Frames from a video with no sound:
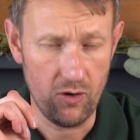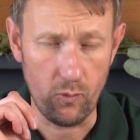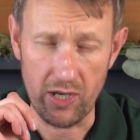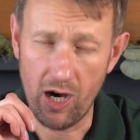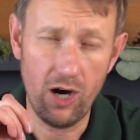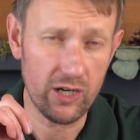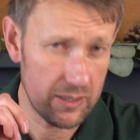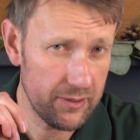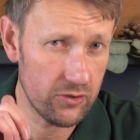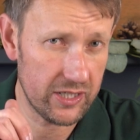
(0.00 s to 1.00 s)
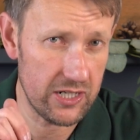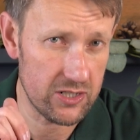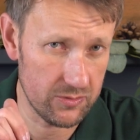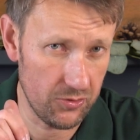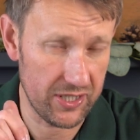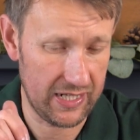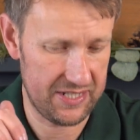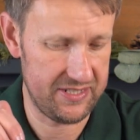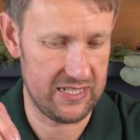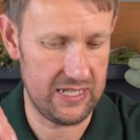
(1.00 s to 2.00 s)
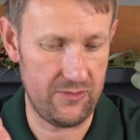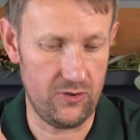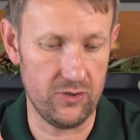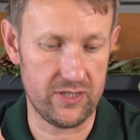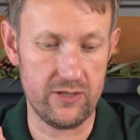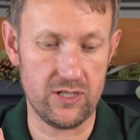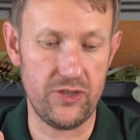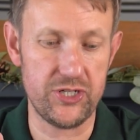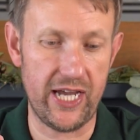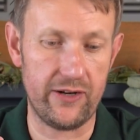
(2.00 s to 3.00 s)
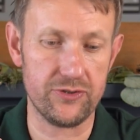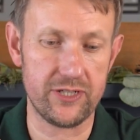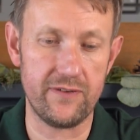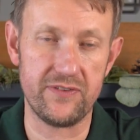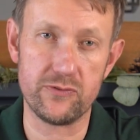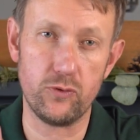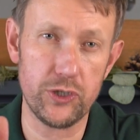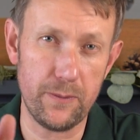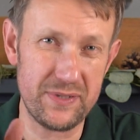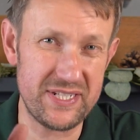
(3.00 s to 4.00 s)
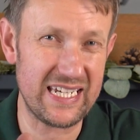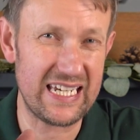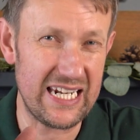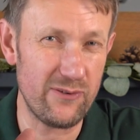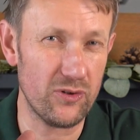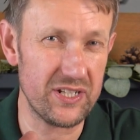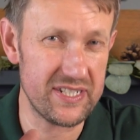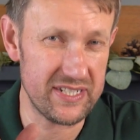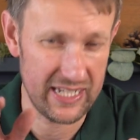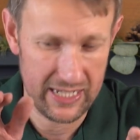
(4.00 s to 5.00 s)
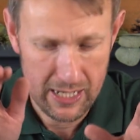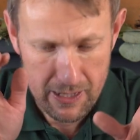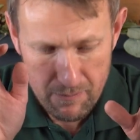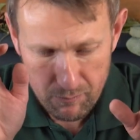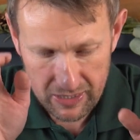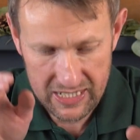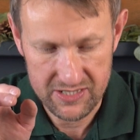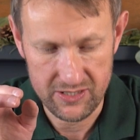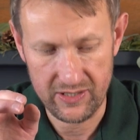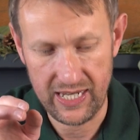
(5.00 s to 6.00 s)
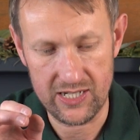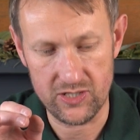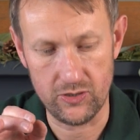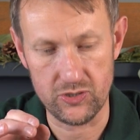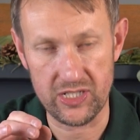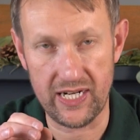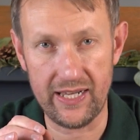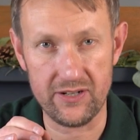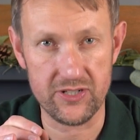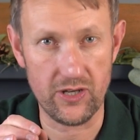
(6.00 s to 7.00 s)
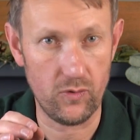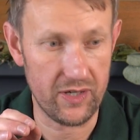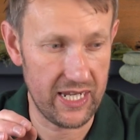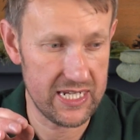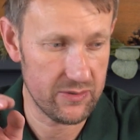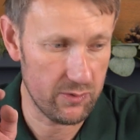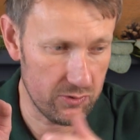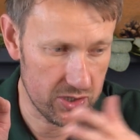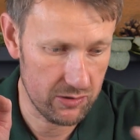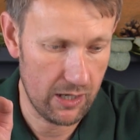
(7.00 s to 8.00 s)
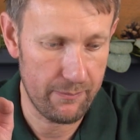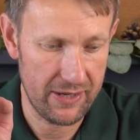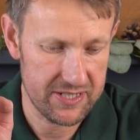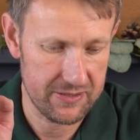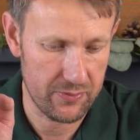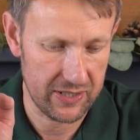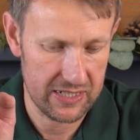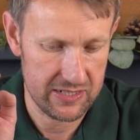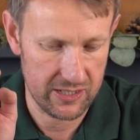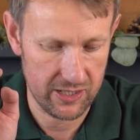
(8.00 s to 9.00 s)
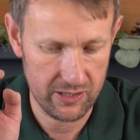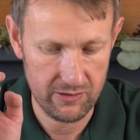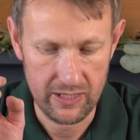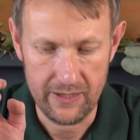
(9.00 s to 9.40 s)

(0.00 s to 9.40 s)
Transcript: We are going to be looking at some other classic semi-autos on the channel, so if there's one you particularly want to see, please do get in touch and let us know what it is, and we will do our best to bring it to you.